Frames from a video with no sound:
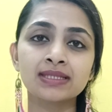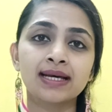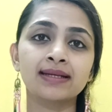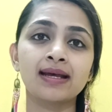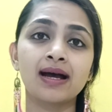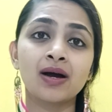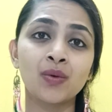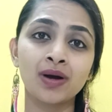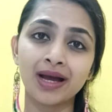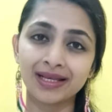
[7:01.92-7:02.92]
that
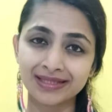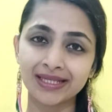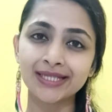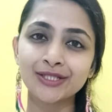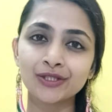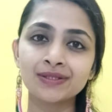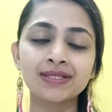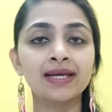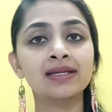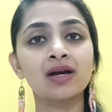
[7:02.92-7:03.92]
our ancestors
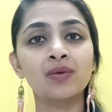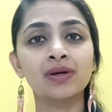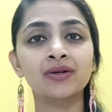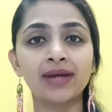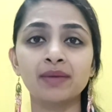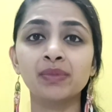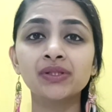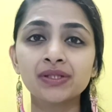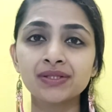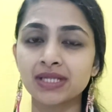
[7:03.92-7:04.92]
and our
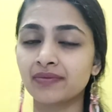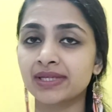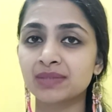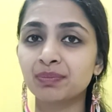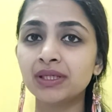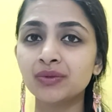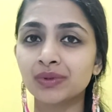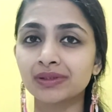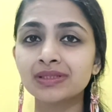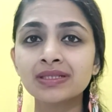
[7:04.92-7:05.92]
grandmothers have
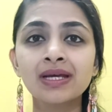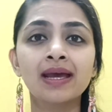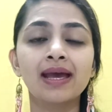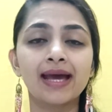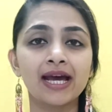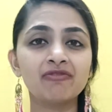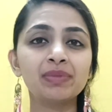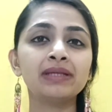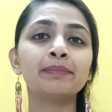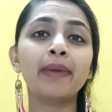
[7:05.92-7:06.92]
experienced have
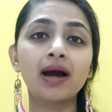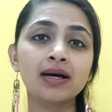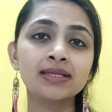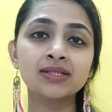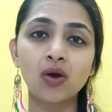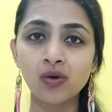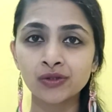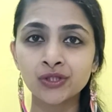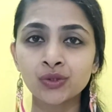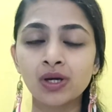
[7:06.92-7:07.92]
been passed
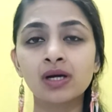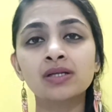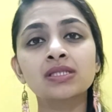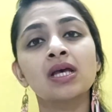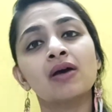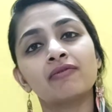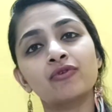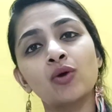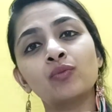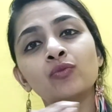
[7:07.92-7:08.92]
on to us
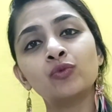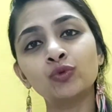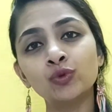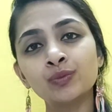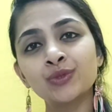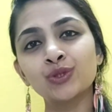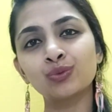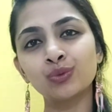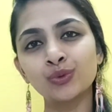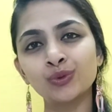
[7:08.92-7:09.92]
from womb to
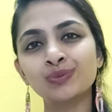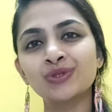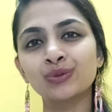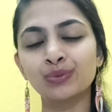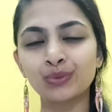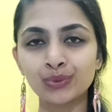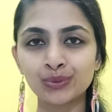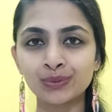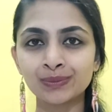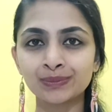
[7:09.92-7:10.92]
womb to
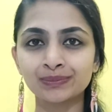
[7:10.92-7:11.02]
womb.